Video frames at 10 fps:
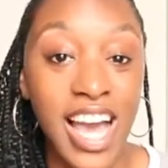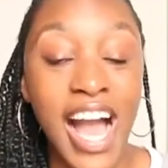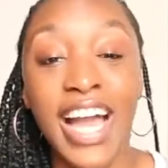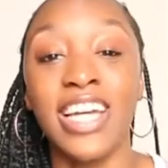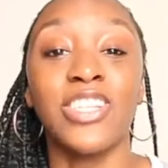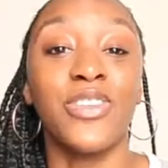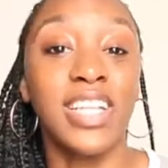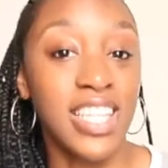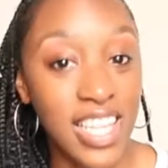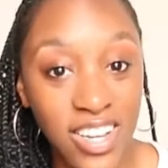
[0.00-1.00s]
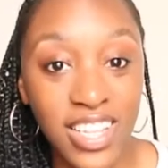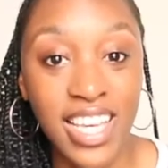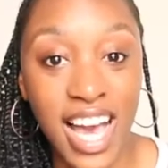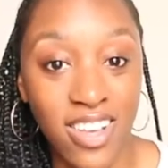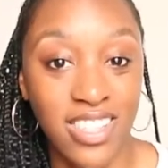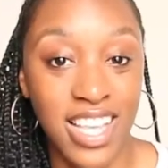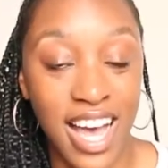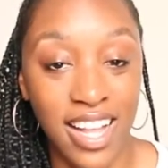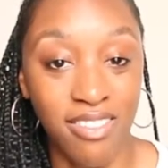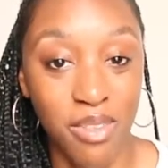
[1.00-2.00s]
I can do anything on the
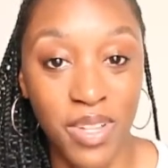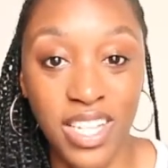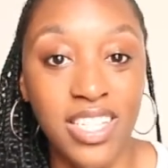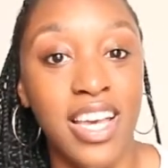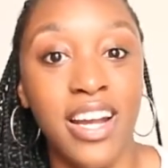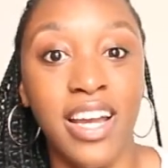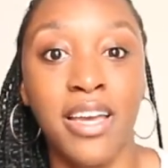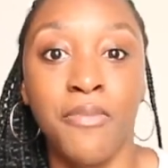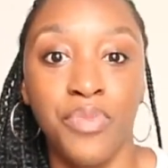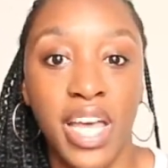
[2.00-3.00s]
outside of the military.